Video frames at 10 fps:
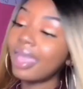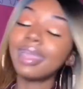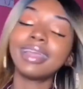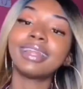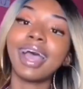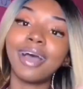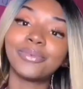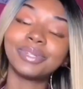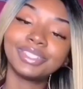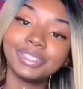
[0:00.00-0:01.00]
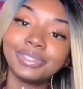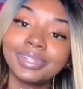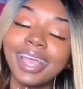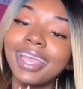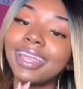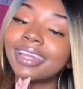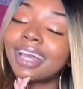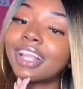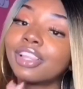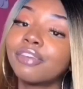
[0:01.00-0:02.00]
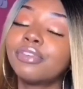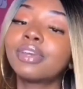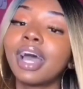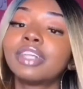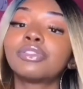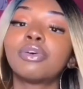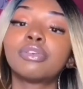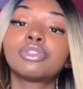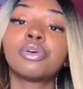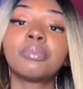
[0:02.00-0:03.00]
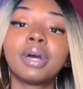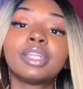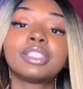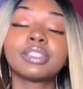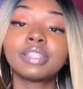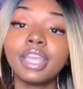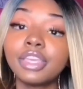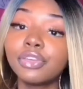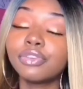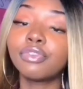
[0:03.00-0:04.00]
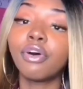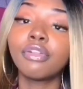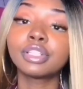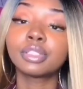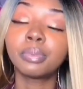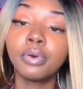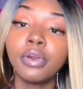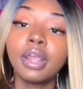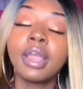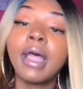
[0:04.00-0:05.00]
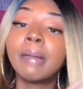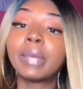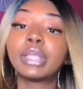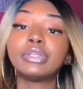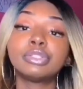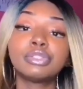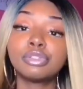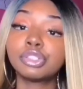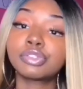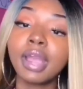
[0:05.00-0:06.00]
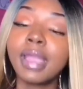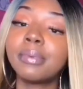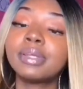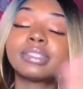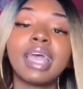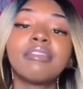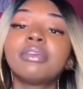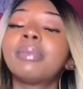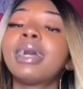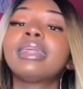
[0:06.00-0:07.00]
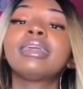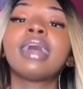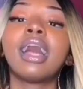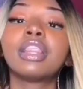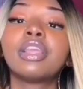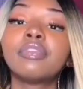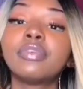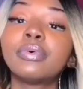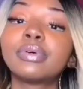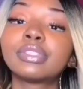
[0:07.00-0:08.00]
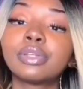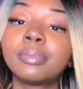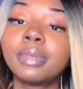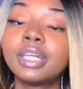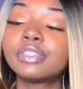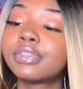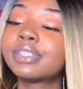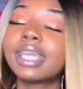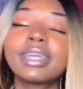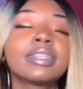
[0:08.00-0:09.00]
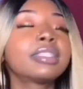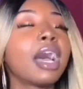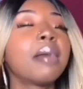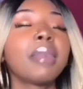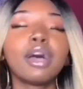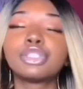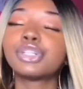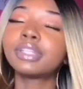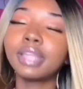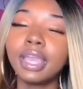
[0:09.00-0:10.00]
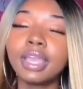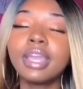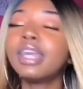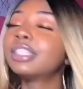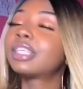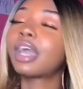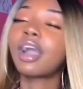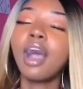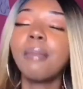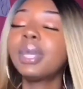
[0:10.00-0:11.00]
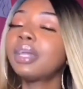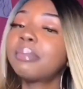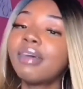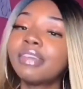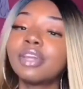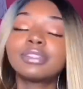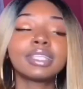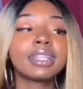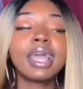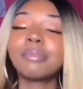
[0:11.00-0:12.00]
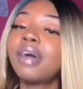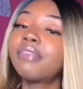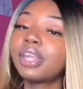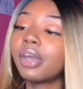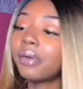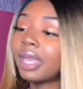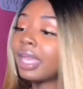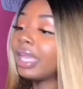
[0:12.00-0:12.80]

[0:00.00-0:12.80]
And I want to do that, and I love you guys all so much. Thank you for all the support, my YouTube subscribers, everybody. I love you all so much for taking the time out your day to comment on my videos, to like my video.